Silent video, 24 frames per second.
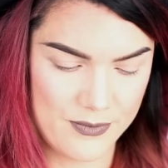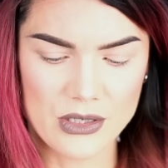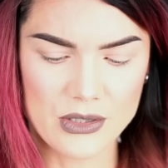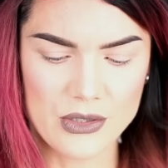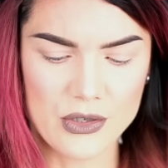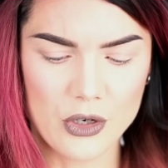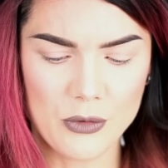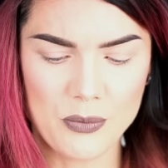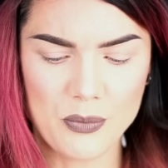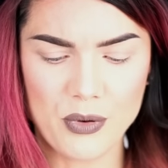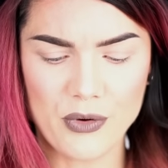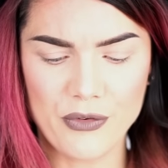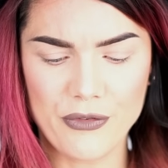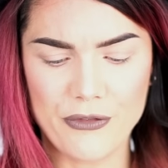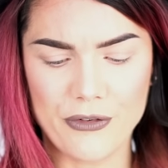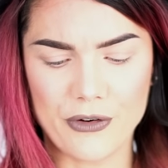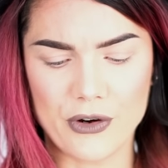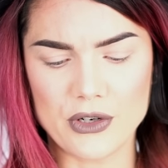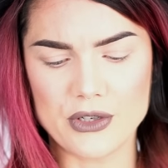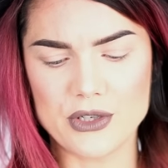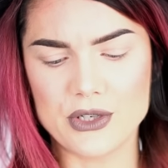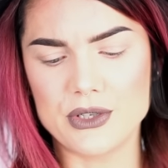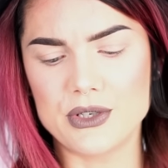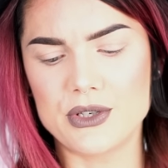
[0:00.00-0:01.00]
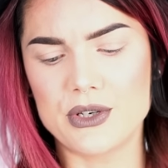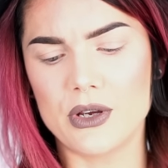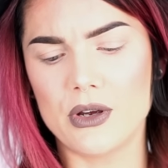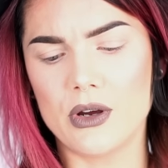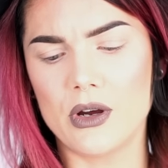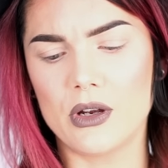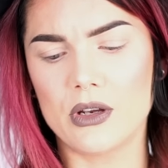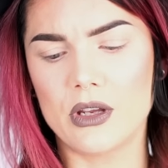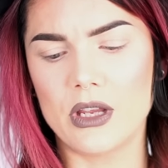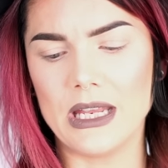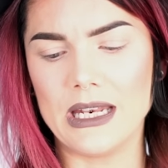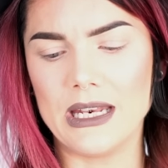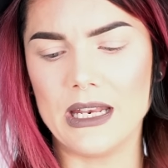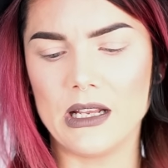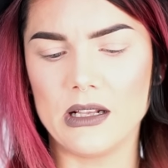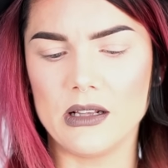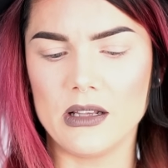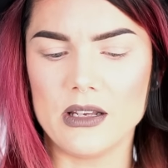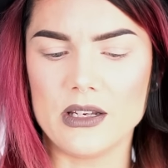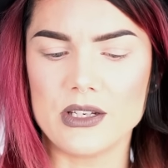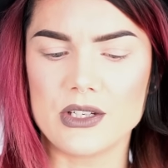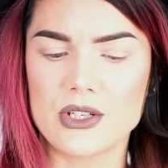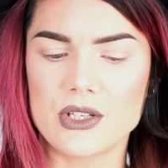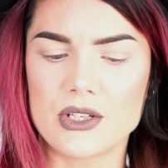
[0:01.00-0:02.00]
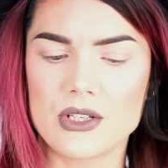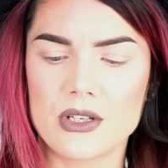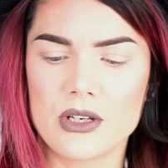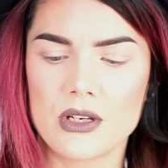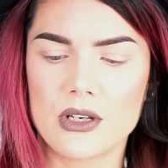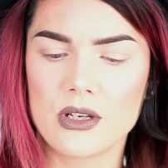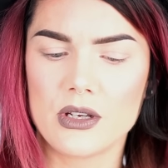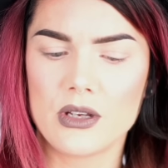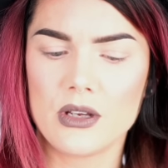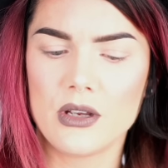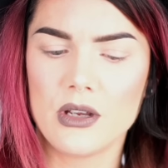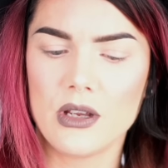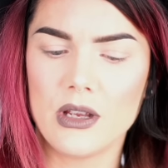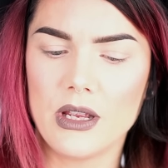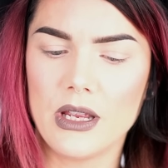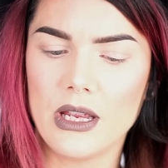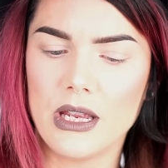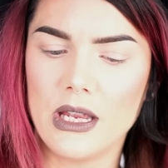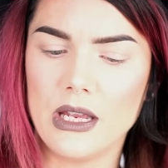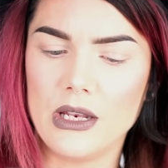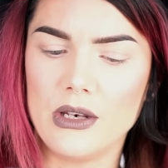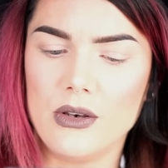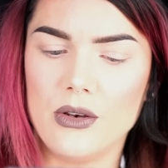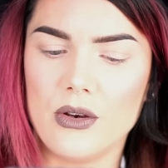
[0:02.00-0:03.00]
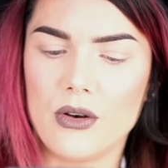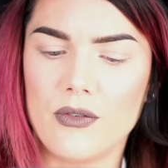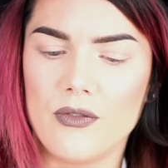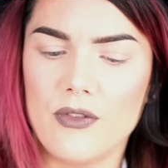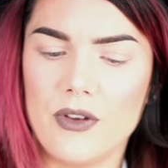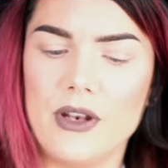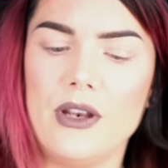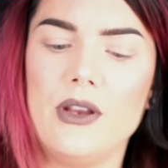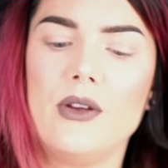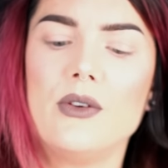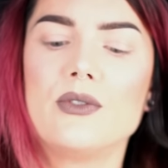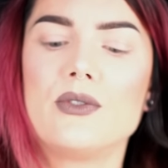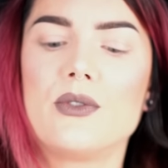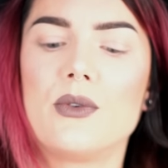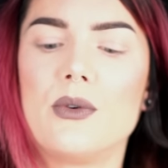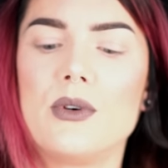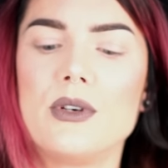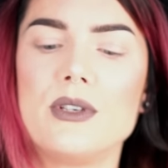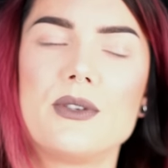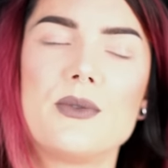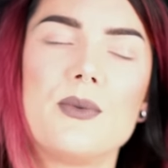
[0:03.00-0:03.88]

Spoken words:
Do you prefer to talk in English in your videos or in